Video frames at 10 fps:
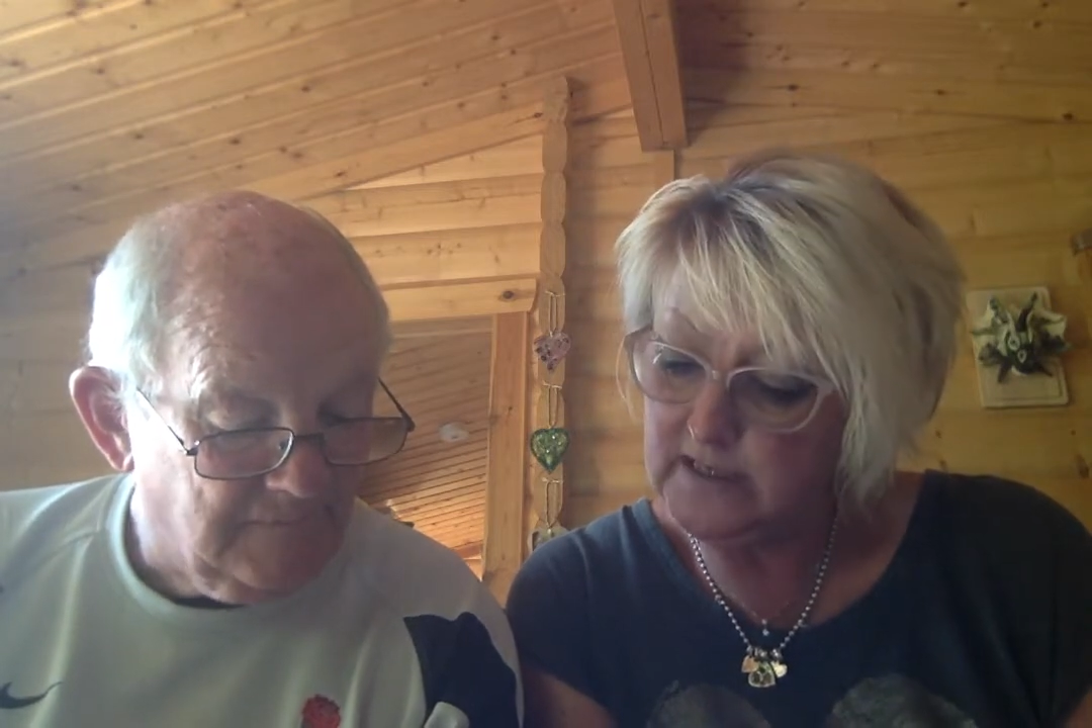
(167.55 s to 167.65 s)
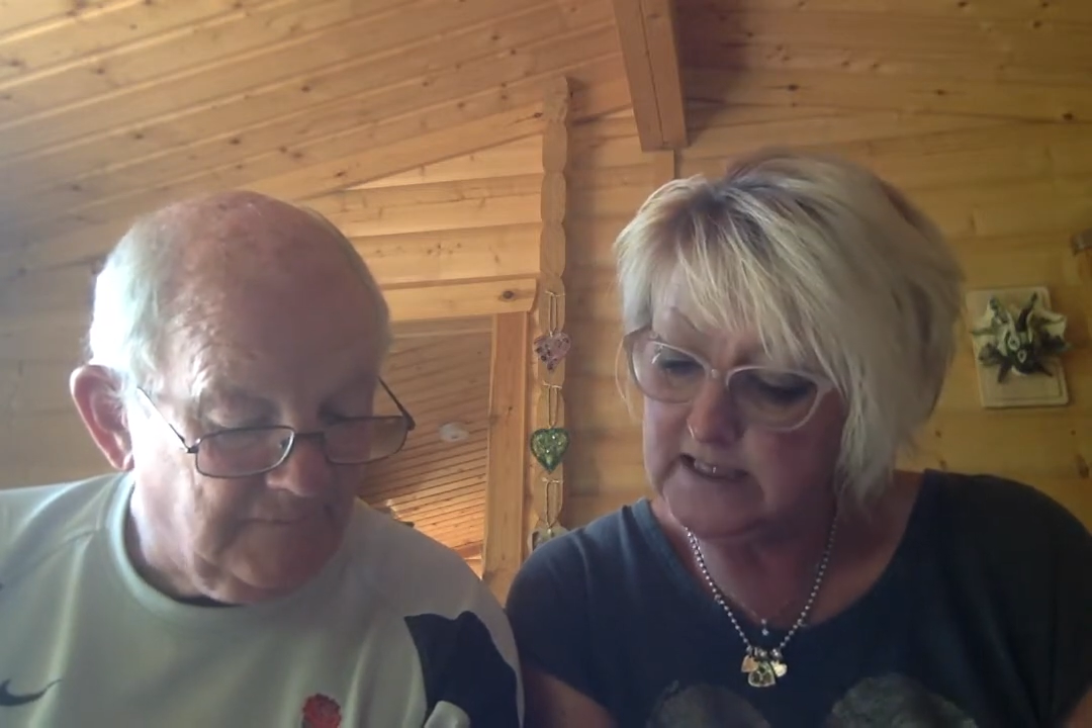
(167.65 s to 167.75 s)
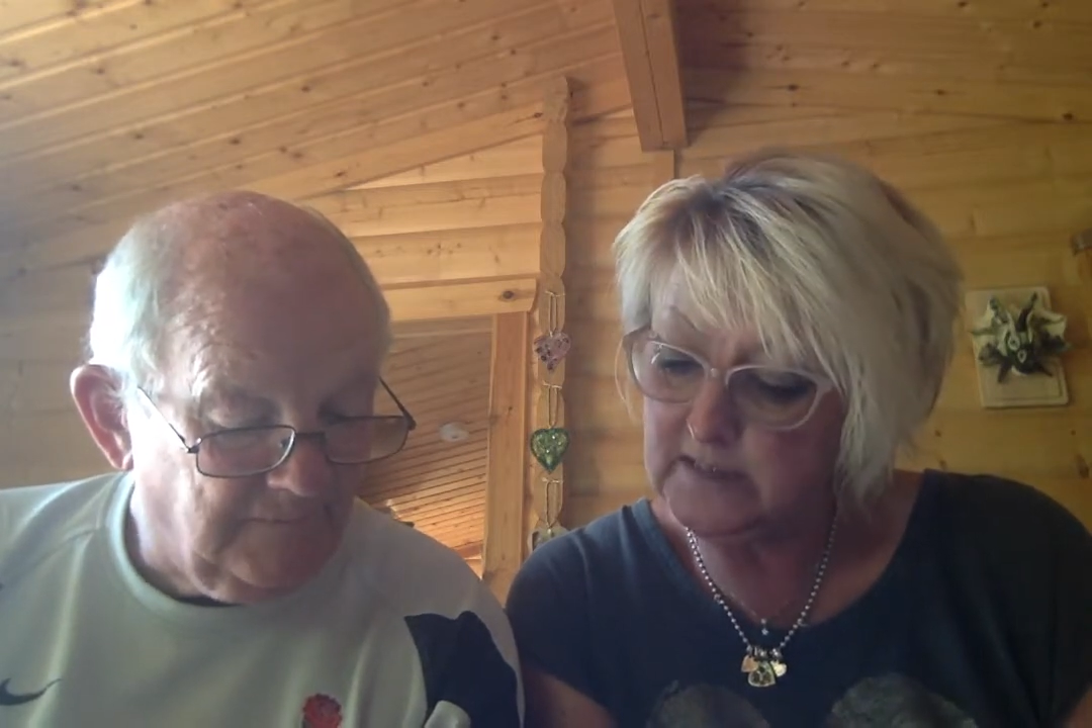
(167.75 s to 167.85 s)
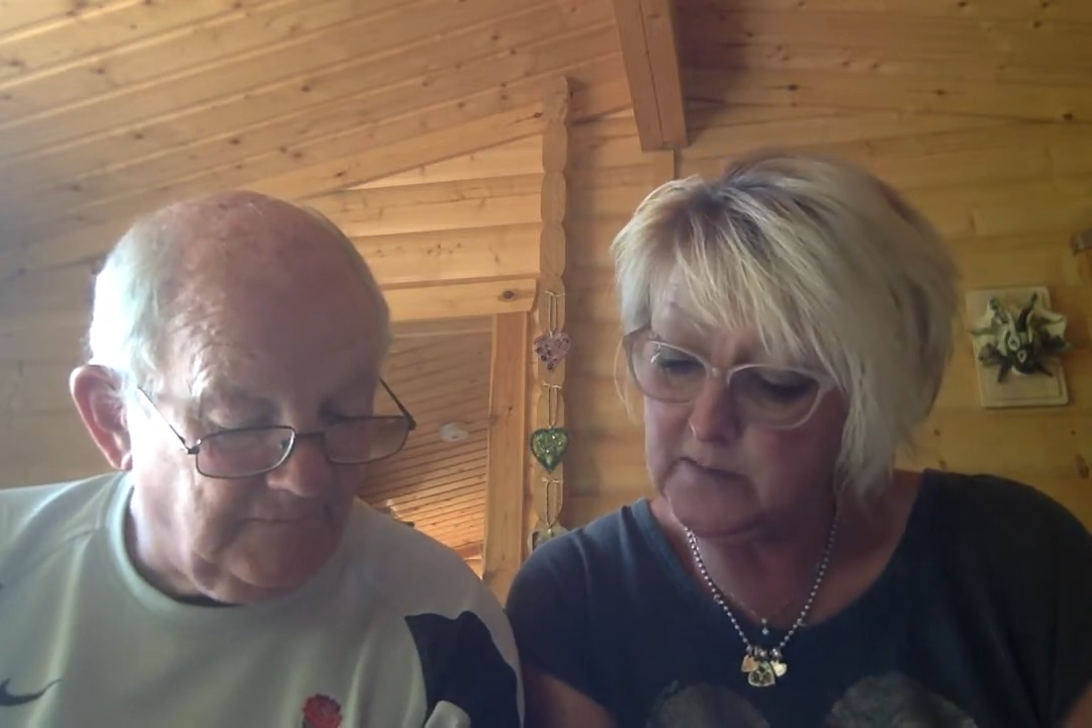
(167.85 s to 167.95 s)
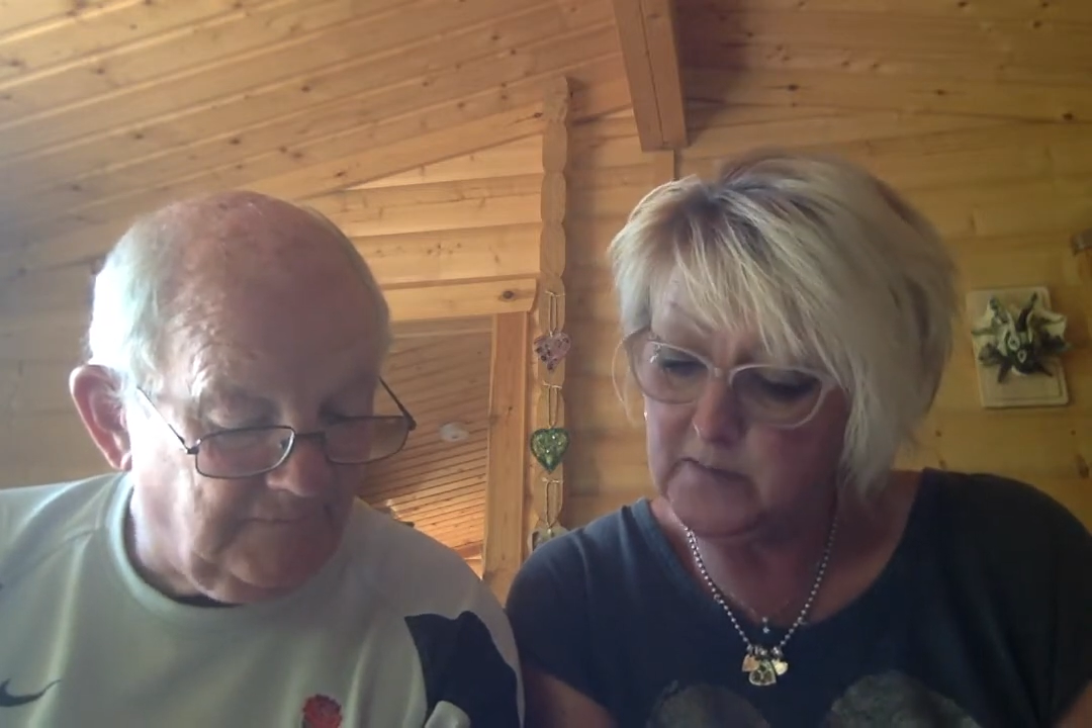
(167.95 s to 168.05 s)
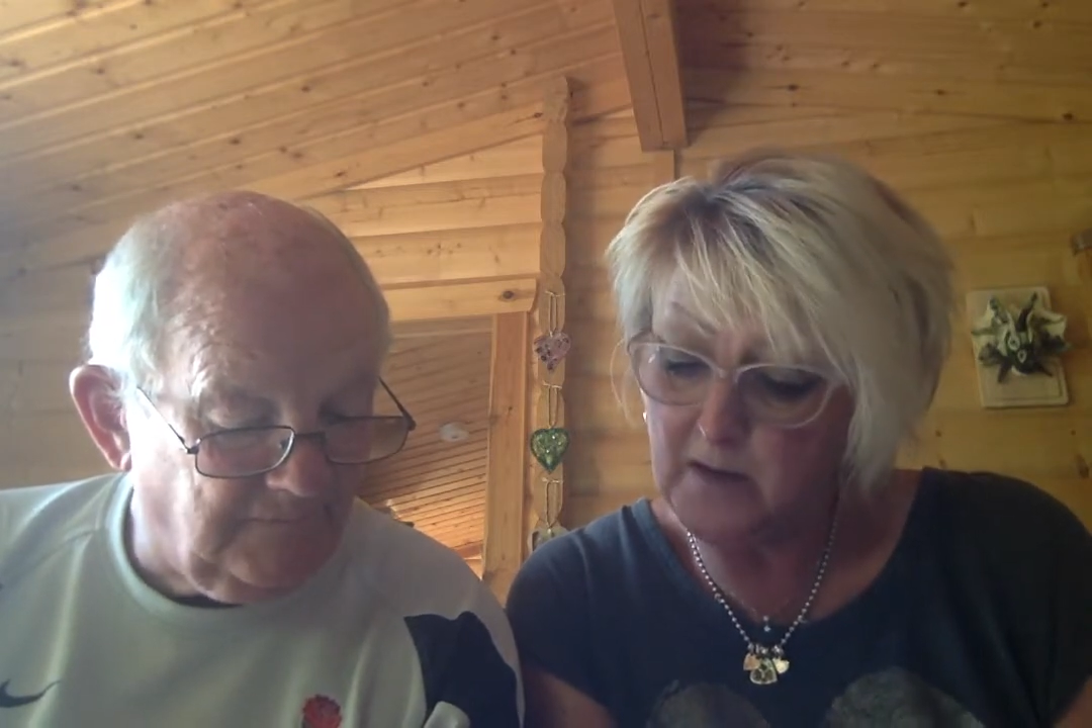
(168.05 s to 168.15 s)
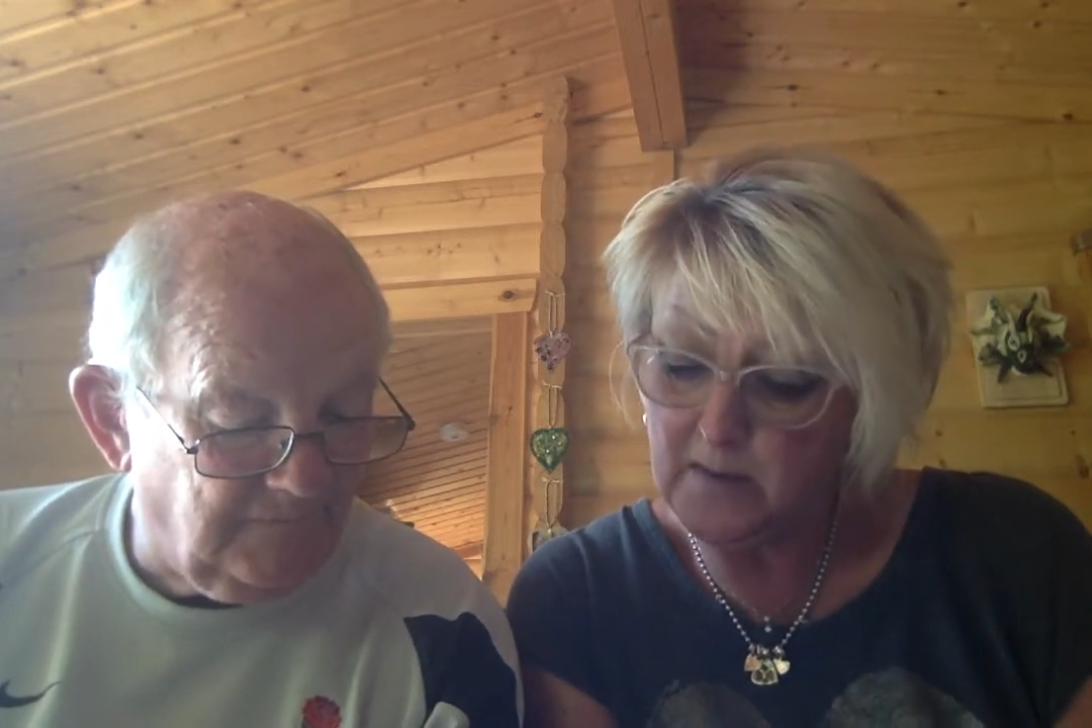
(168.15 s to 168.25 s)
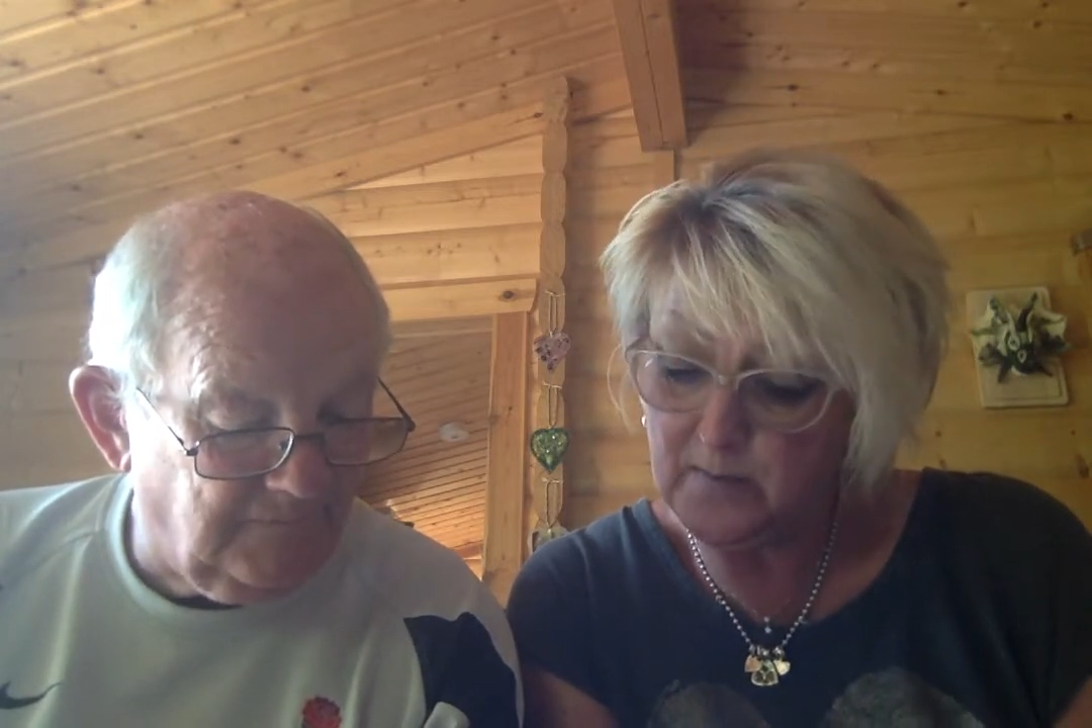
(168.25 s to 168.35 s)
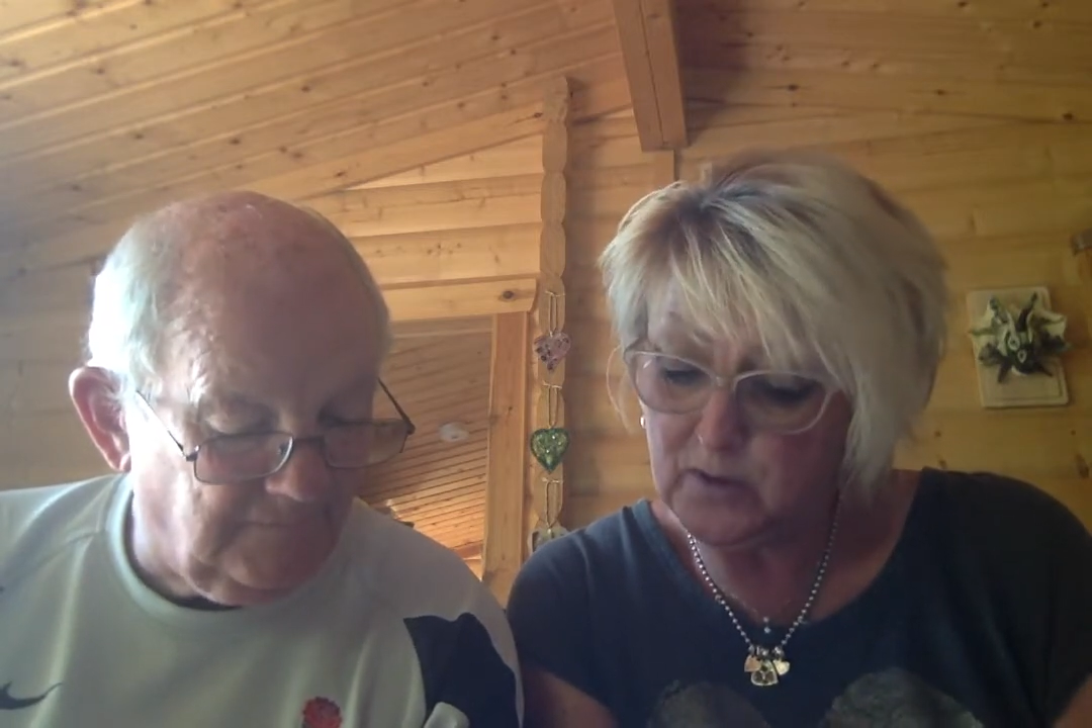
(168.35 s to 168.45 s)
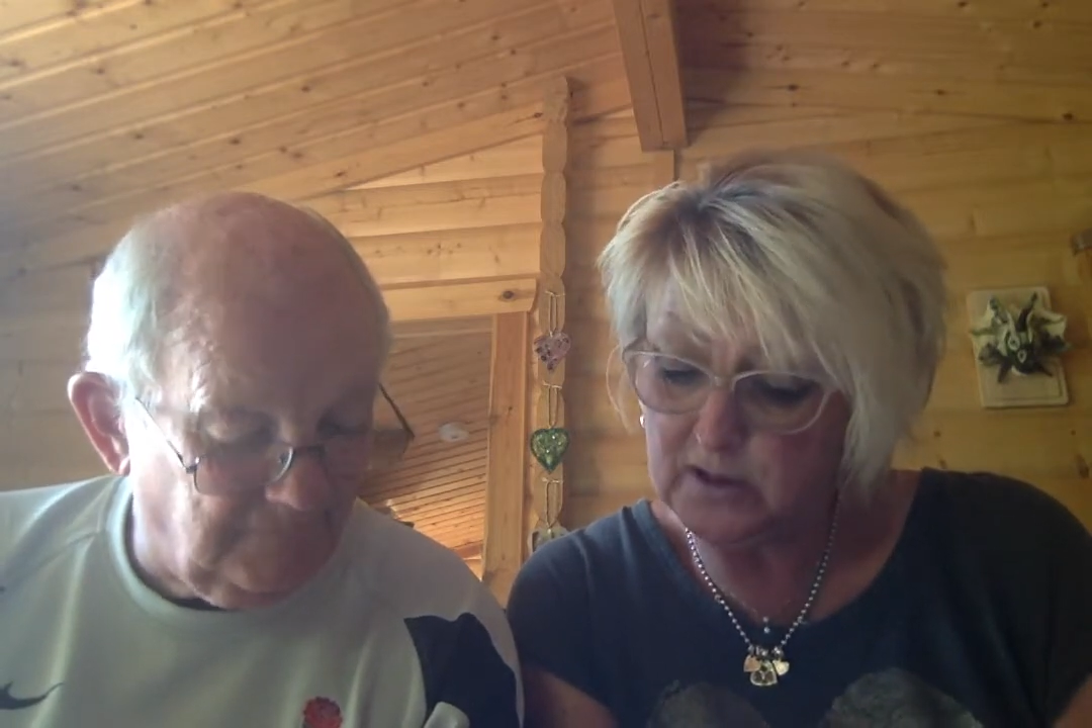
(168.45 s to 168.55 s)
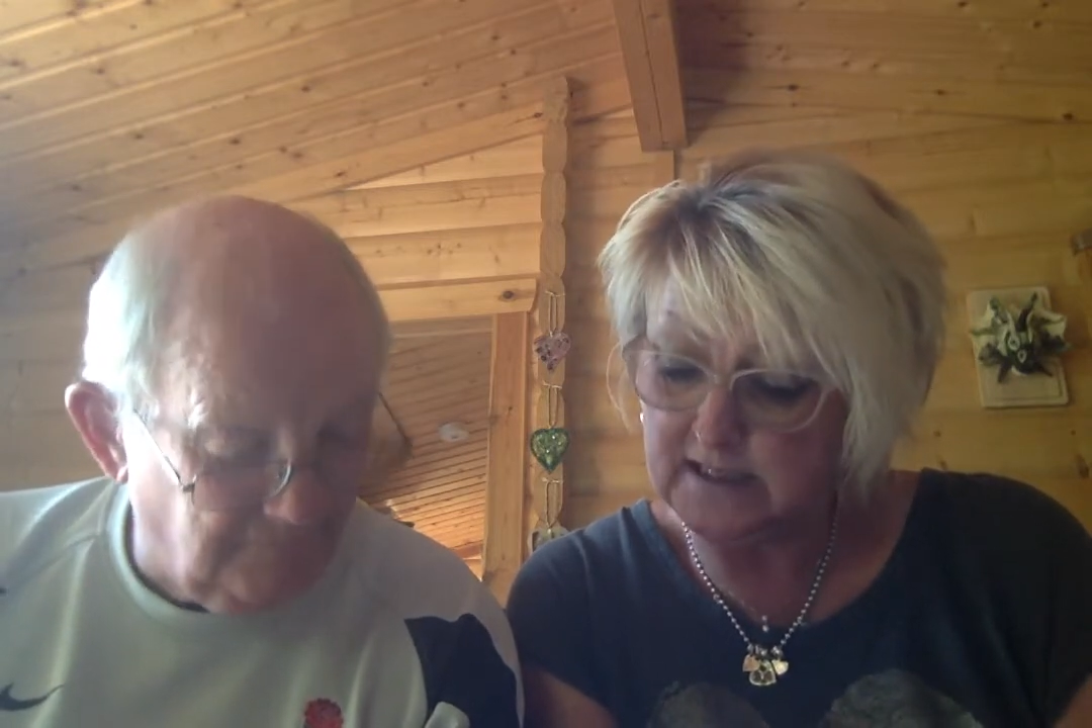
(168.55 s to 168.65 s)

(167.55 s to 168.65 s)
some of my books?